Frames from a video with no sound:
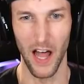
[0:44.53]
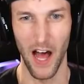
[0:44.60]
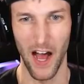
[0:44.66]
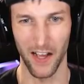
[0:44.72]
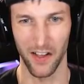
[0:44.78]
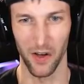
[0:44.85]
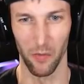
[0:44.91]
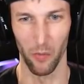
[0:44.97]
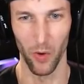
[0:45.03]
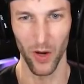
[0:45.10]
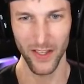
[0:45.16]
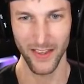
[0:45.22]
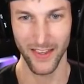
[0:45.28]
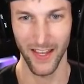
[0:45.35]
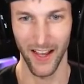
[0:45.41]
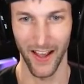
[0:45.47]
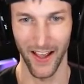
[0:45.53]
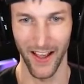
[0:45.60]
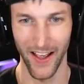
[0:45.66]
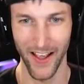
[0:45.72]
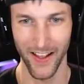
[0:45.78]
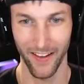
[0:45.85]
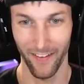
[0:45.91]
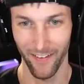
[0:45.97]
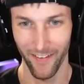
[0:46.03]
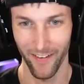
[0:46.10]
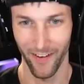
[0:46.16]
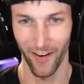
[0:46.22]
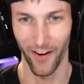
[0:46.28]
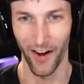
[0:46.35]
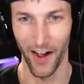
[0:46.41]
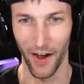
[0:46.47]
unlock him. What the heck?
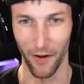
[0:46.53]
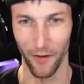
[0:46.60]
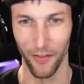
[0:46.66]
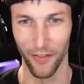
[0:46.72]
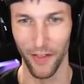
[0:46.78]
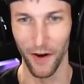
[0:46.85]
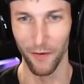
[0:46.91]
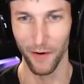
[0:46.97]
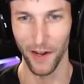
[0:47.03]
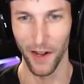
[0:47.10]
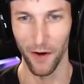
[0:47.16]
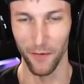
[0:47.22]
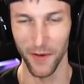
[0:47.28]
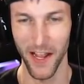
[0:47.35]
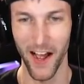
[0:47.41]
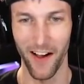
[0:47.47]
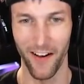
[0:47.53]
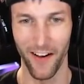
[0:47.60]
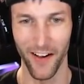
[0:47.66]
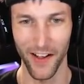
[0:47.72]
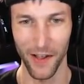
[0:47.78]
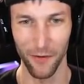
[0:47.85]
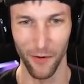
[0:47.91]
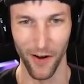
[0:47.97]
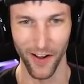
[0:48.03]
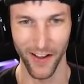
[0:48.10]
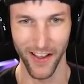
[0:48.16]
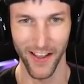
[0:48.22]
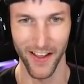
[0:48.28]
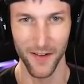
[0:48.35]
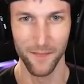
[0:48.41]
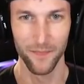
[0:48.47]
All right, there we go. We got Huggy
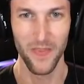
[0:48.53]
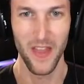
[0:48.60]
Wuggy.